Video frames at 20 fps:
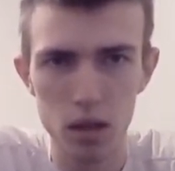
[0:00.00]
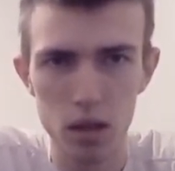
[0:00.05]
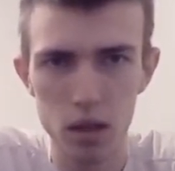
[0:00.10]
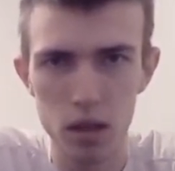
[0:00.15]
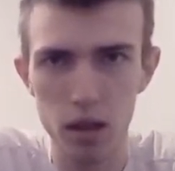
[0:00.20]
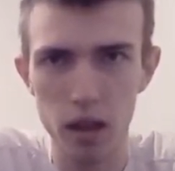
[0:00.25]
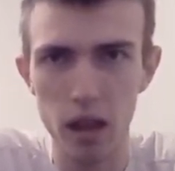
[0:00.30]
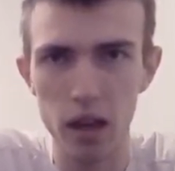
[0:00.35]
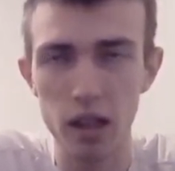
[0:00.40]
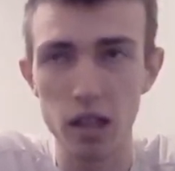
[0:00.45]

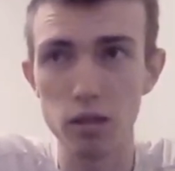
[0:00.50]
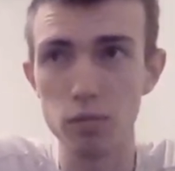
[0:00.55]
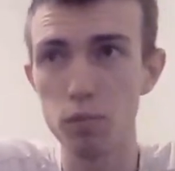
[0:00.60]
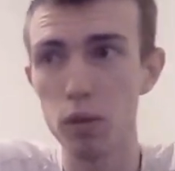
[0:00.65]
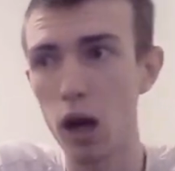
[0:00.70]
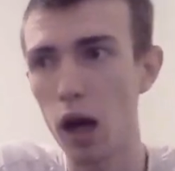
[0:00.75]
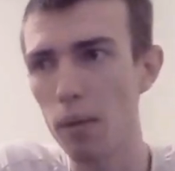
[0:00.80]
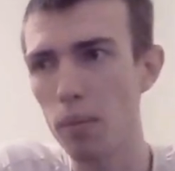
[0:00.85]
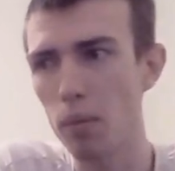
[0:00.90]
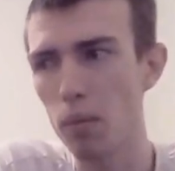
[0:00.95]
that is
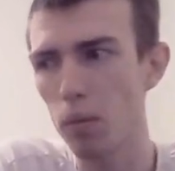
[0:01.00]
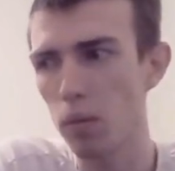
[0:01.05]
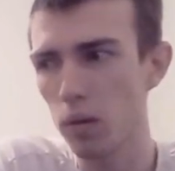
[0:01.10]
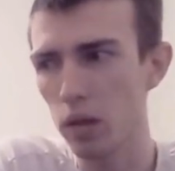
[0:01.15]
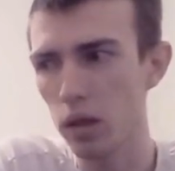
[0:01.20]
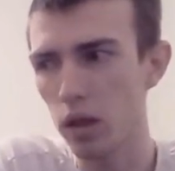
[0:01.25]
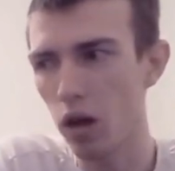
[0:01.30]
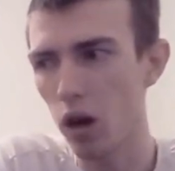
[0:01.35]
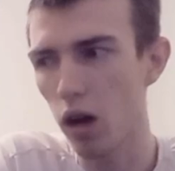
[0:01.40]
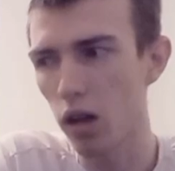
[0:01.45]

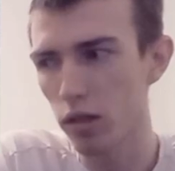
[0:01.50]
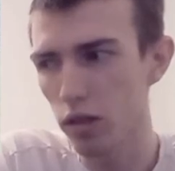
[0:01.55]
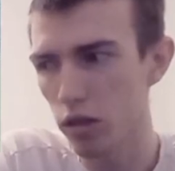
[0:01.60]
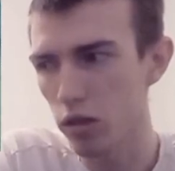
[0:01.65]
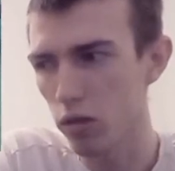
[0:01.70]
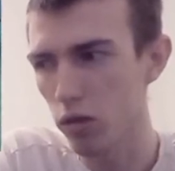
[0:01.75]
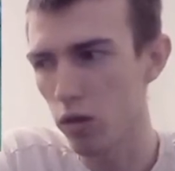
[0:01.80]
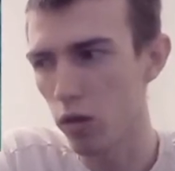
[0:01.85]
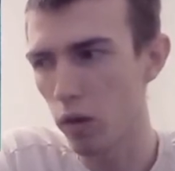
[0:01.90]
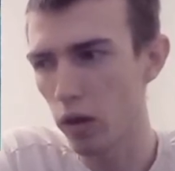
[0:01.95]
probably also
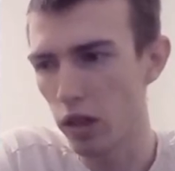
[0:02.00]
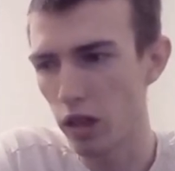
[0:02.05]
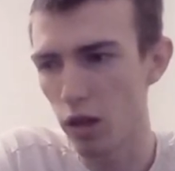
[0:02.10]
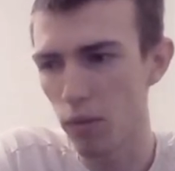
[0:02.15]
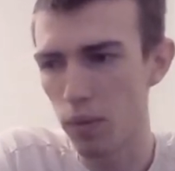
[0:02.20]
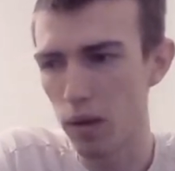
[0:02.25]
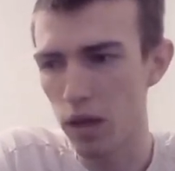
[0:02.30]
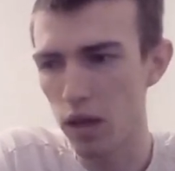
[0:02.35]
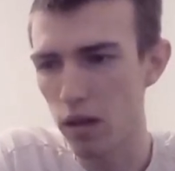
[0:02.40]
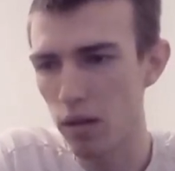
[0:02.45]
going to
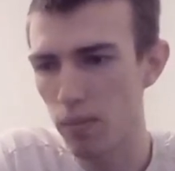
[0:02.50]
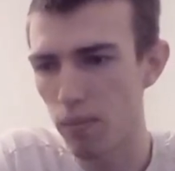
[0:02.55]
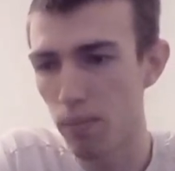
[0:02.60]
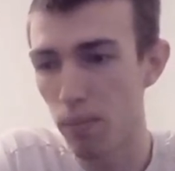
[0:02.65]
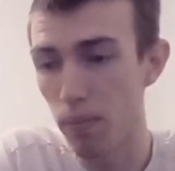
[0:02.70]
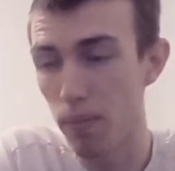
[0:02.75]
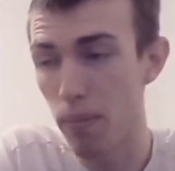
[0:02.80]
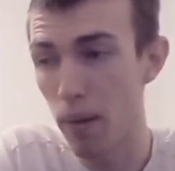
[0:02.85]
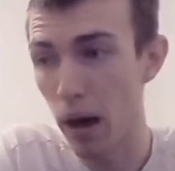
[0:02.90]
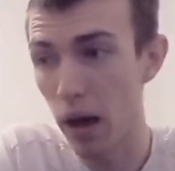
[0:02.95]
be
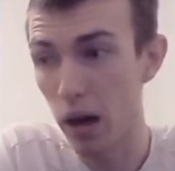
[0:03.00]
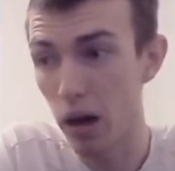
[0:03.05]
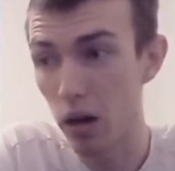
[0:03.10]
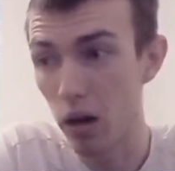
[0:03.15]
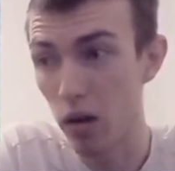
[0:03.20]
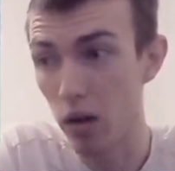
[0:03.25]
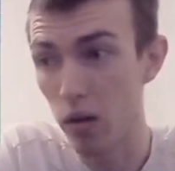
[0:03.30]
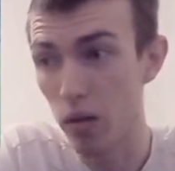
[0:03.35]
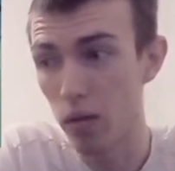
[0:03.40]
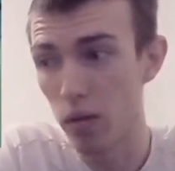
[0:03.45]

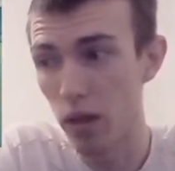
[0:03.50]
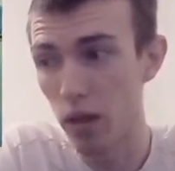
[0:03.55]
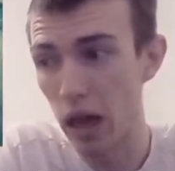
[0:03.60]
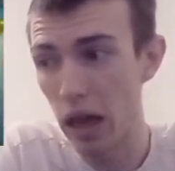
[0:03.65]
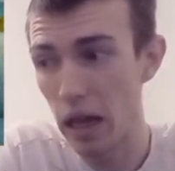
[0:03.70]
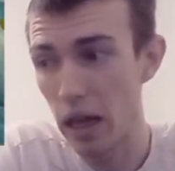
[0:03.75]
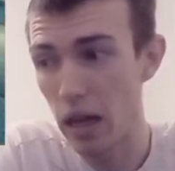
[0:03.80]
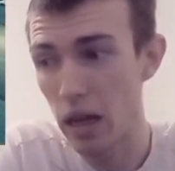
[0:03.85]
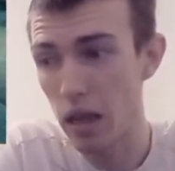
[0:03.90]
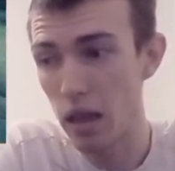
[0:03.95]
better
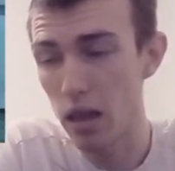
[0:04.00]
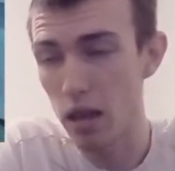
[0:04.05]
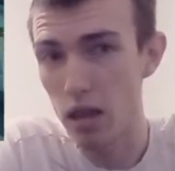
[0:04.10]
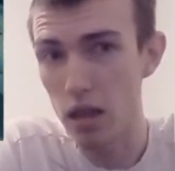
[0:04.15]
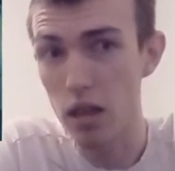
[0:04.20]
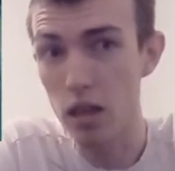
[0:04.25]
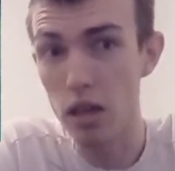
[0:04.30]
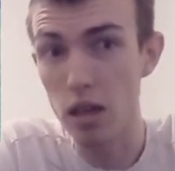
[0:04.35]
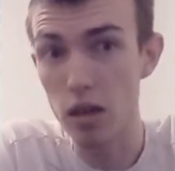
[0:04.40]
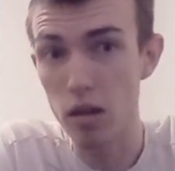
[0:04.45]
than
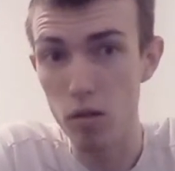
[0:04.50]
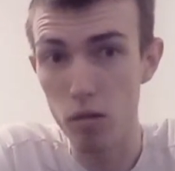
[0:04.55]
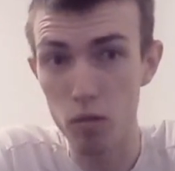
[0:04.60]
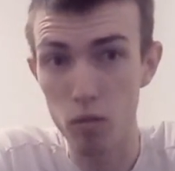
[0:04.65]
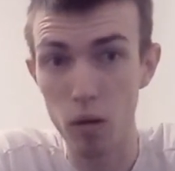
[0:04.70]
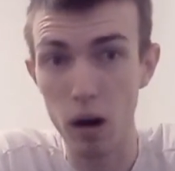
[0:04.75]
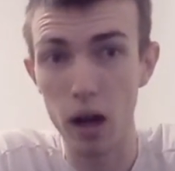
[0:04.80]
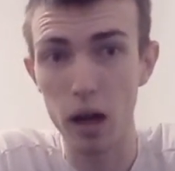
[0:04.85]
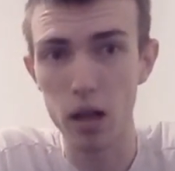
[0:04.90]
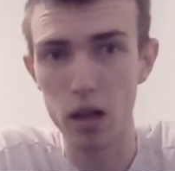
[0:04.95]
the
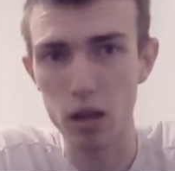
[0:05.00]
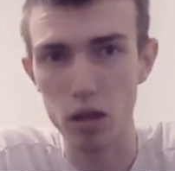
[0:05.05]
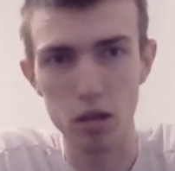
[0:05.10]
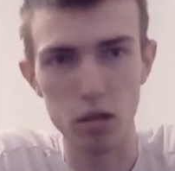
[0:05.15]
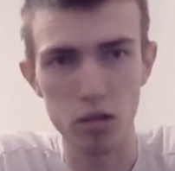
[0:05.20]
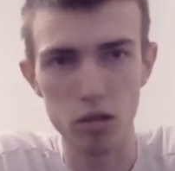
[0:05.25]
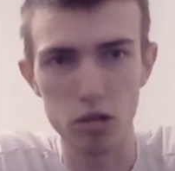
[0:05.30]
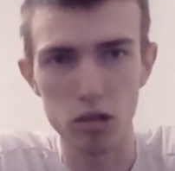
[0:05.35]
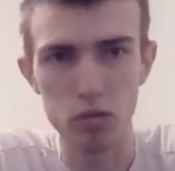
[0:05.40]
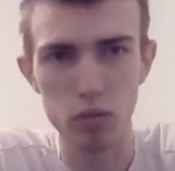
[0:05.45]
regular
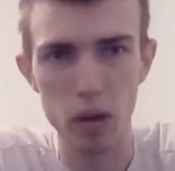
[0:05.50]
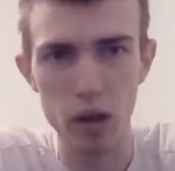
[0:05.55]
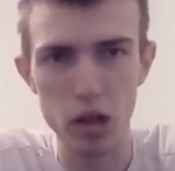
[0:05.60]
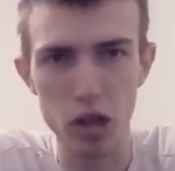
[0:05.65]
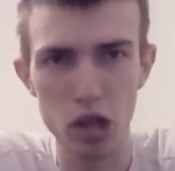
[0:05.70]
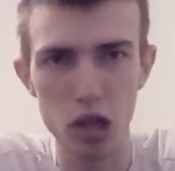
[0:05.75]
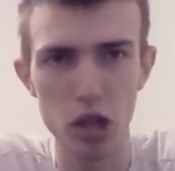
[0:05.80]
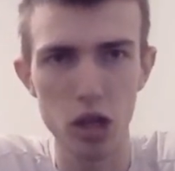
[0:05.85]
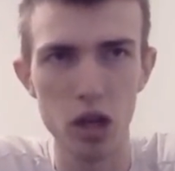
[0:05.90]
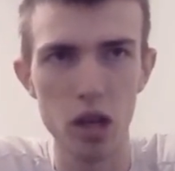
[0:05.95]

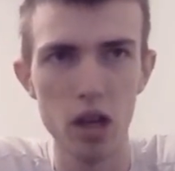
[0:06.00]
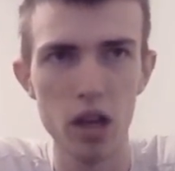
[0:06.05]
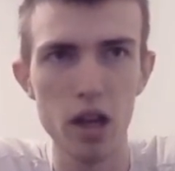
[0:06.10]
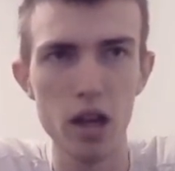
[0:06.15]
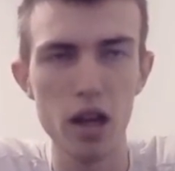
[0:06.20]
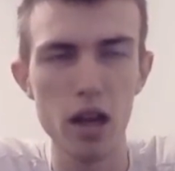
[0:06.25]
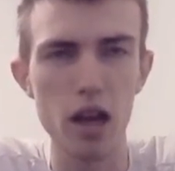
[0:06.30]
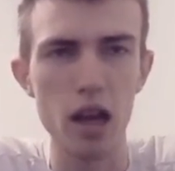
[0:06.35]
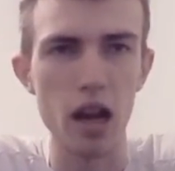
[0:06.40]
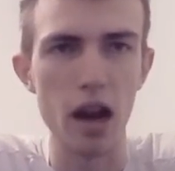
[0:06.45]
Switch
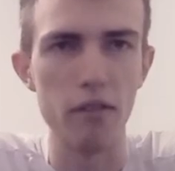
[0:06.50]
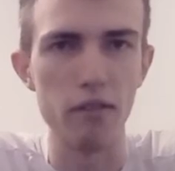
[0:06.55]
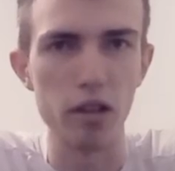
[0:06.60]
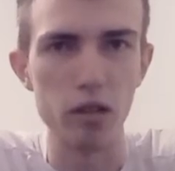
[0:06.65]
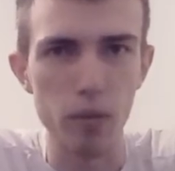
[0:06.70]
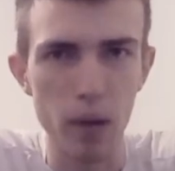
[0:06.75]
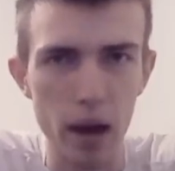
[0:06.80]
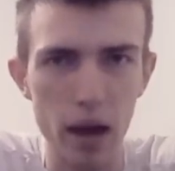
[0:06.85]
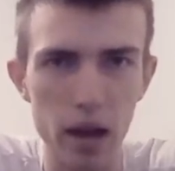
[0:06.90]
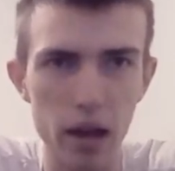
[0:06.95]
in every
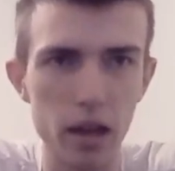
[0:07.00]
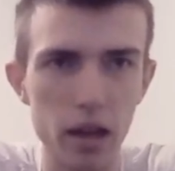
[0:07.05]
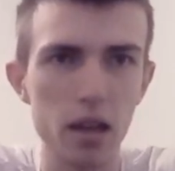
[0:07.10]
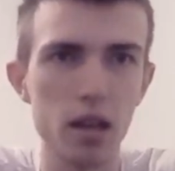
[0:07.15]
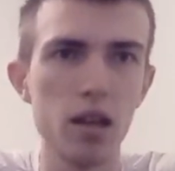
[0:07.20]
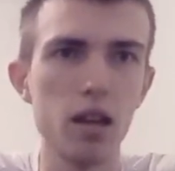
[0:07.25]
way.